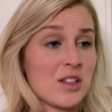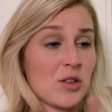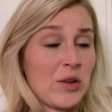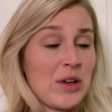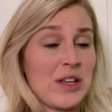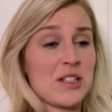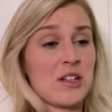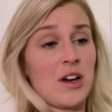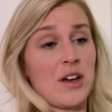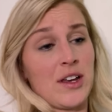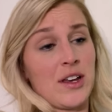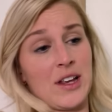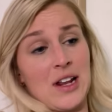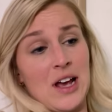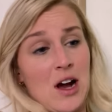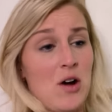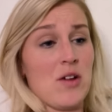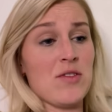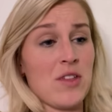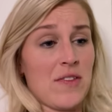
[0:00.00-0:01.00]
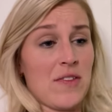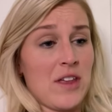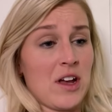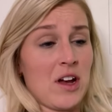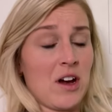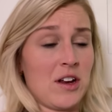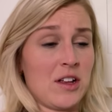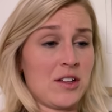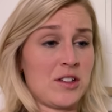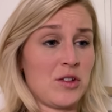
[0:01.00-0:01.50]
So he's gotta get out and then they
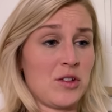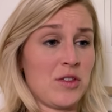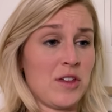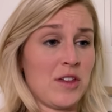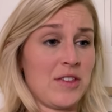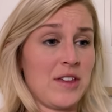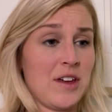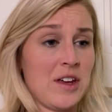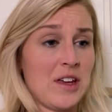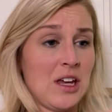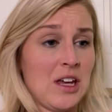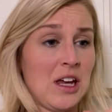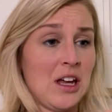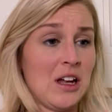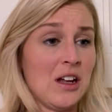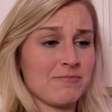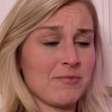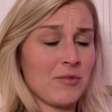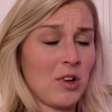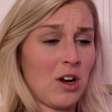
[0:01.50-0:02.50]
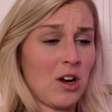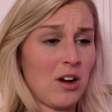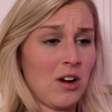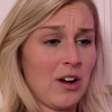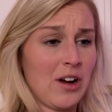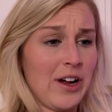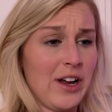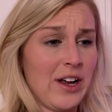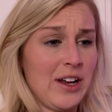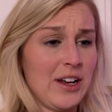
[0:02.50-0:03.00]
gotta do the thingy.
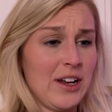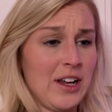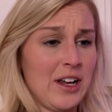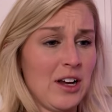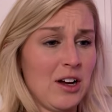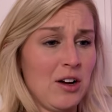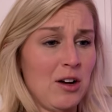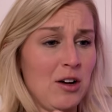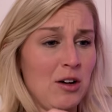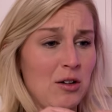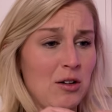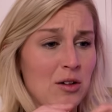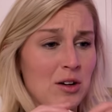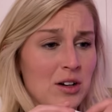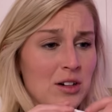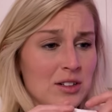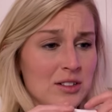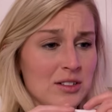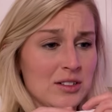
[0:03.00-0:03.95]
Hurry, Neo!